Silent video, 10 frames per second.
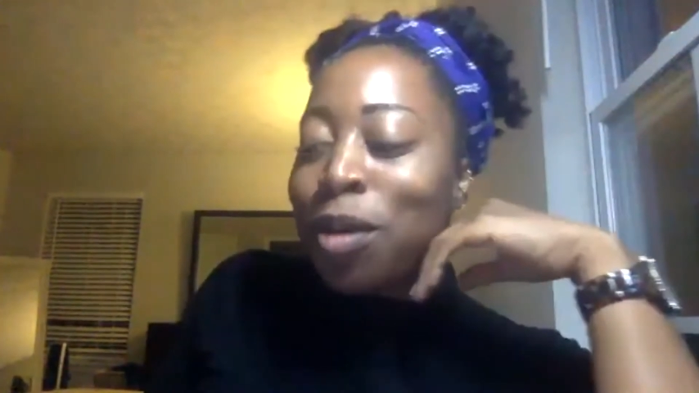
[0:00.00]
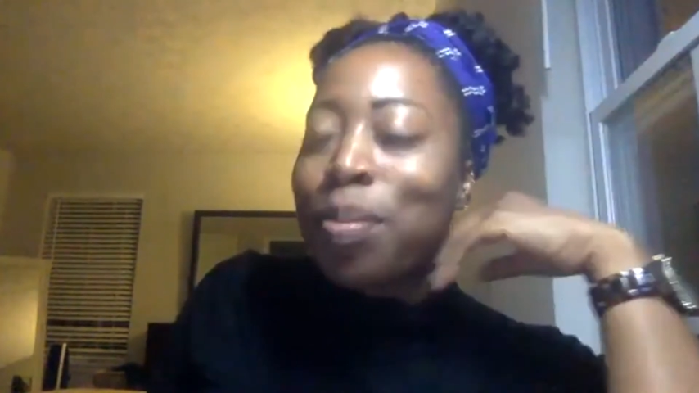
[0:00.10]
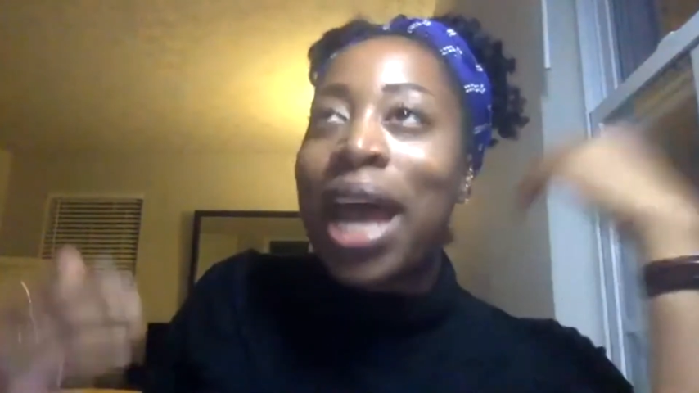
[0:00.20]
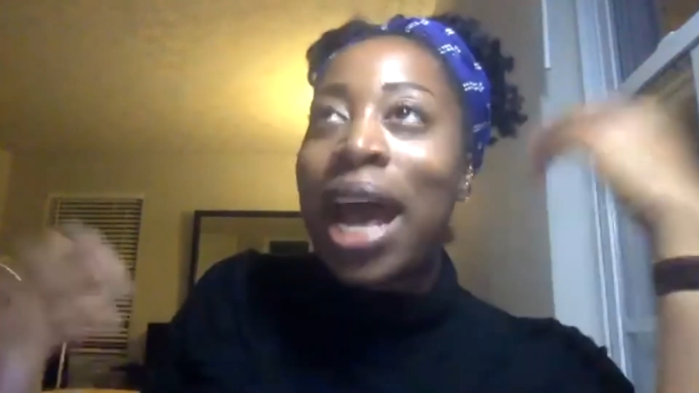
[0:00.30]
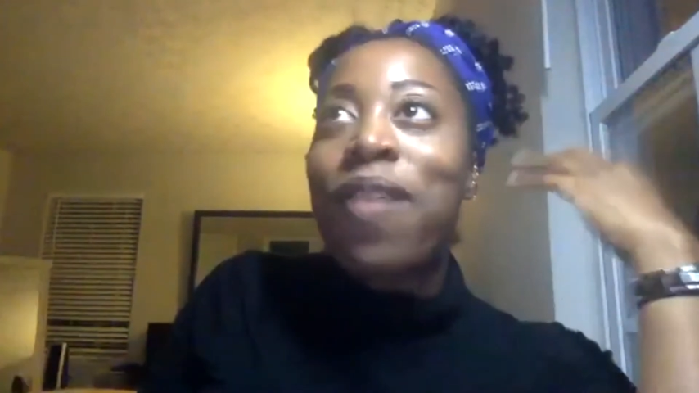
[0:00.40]

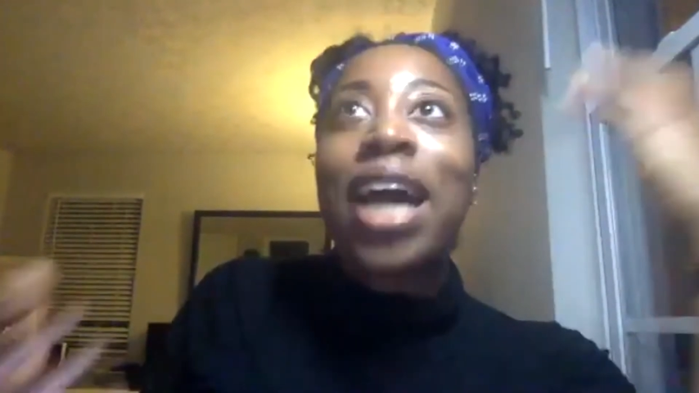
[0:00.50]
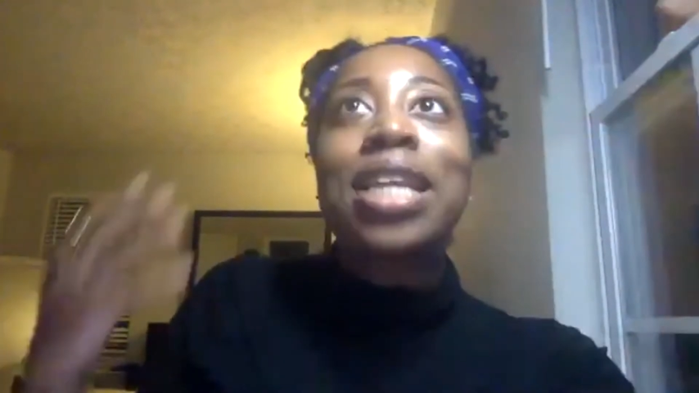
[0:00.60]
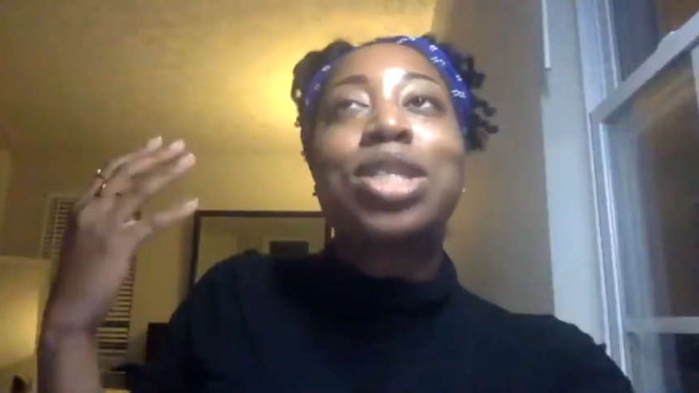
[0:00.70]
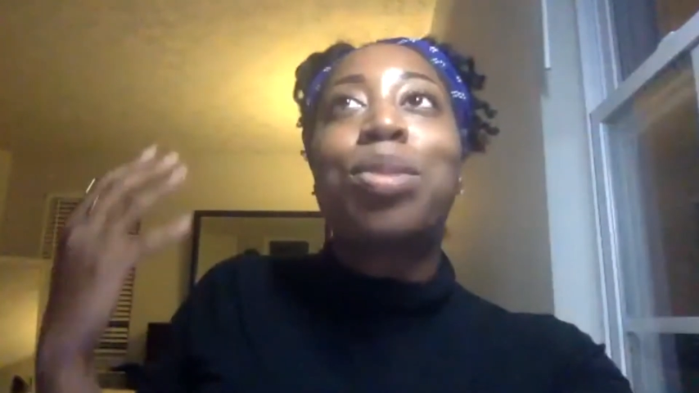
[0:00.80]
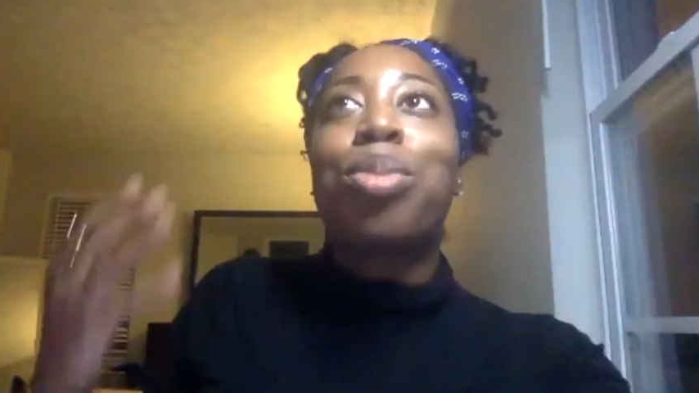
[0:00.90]
But I find
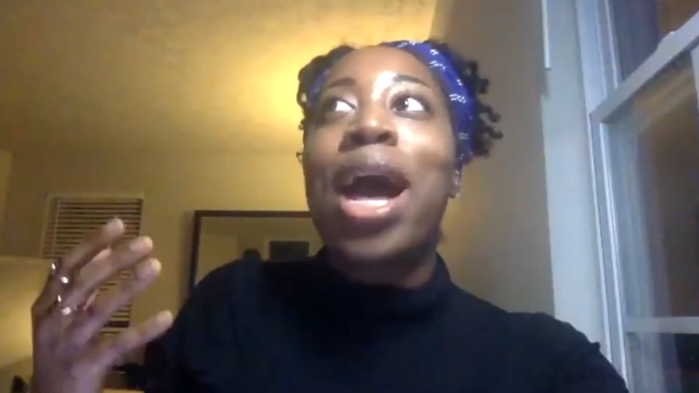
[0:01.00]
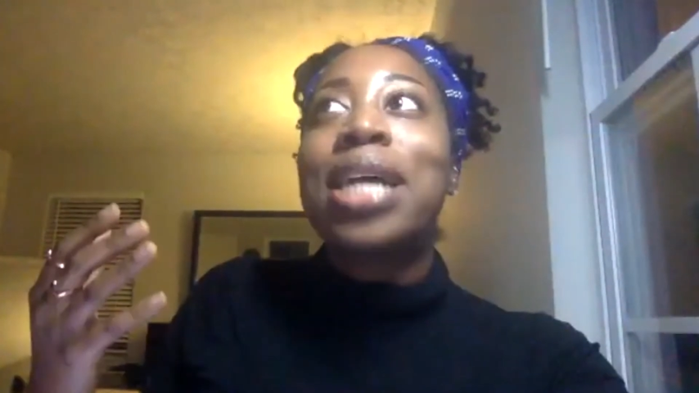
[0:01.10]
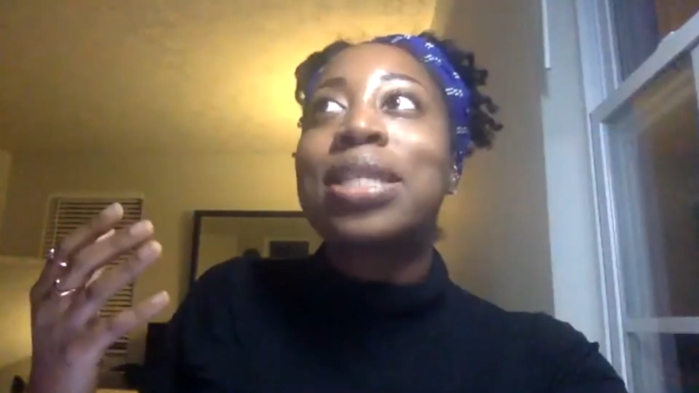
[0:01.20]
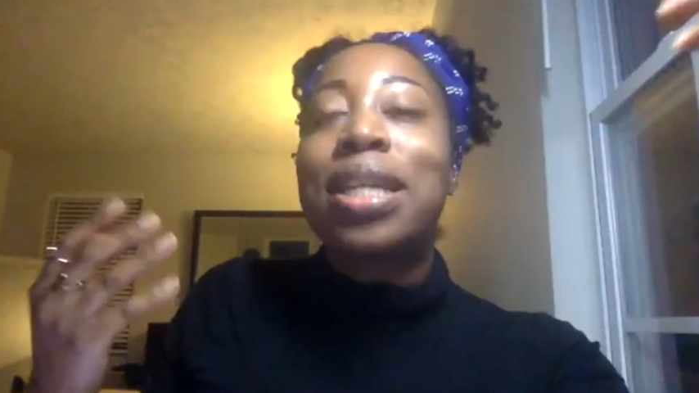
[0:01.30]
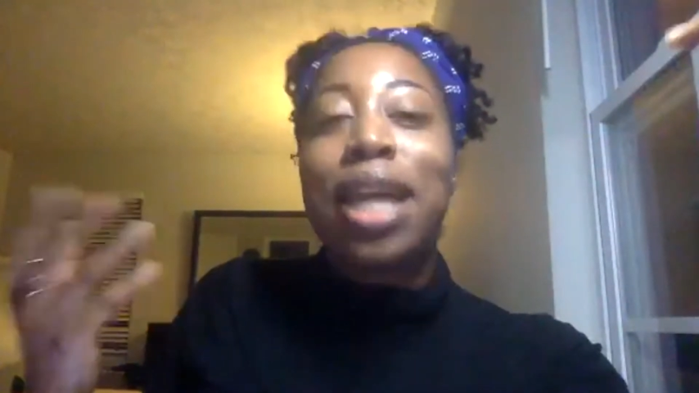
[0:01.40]
it
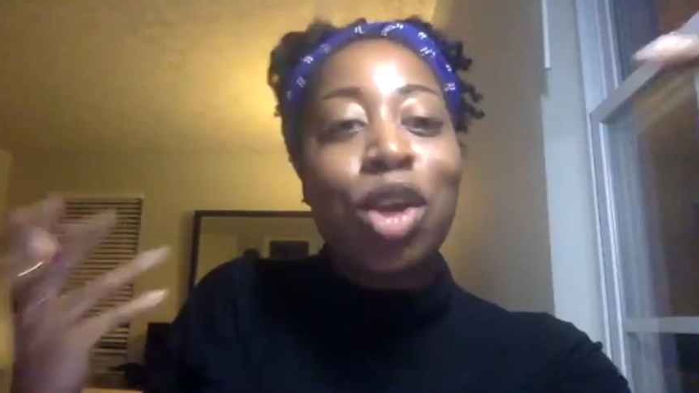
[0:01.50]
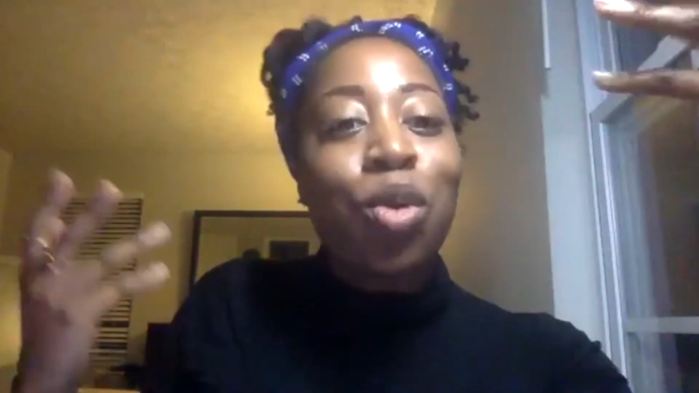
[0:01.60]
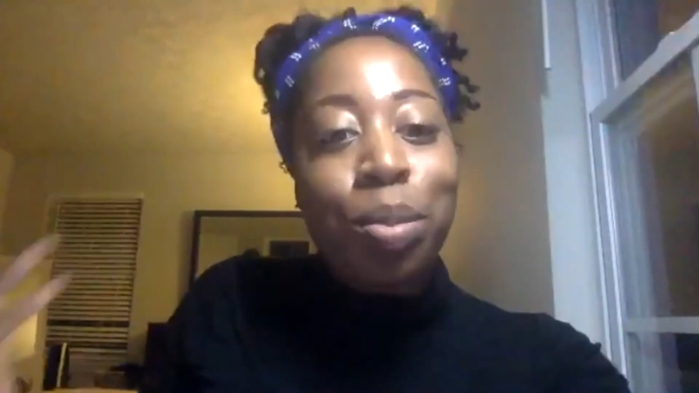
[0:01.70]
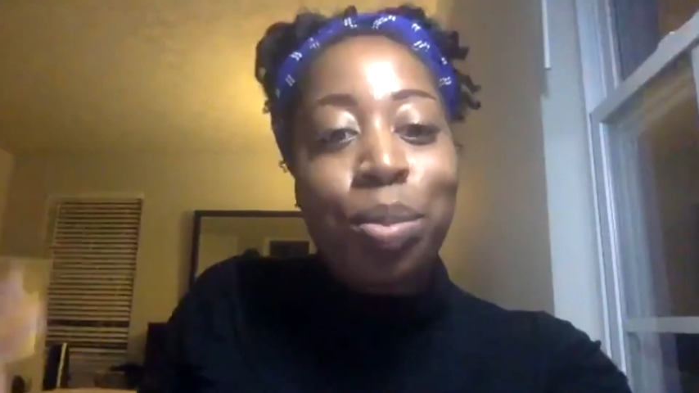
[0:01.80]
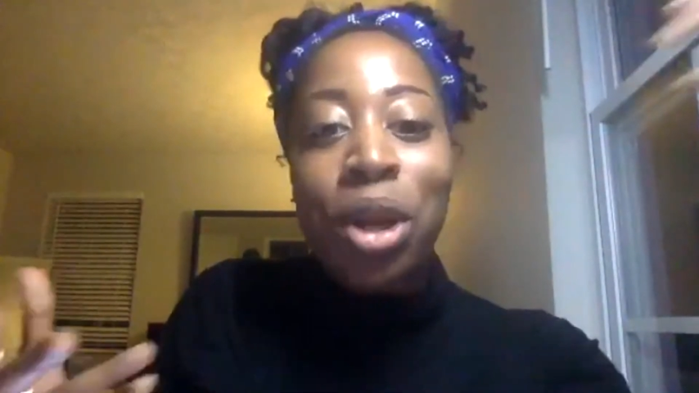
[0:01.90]
surprising that you
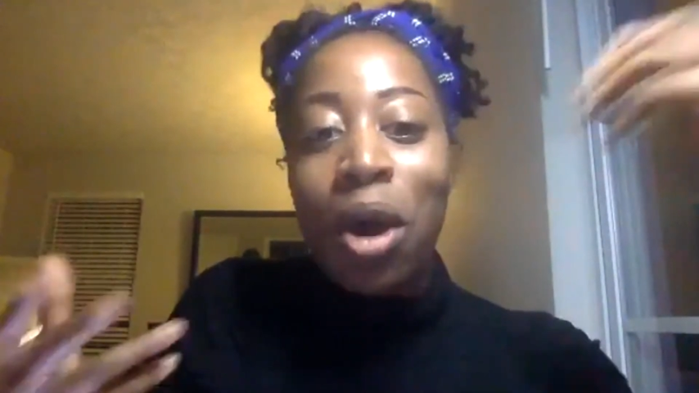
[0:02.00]
would put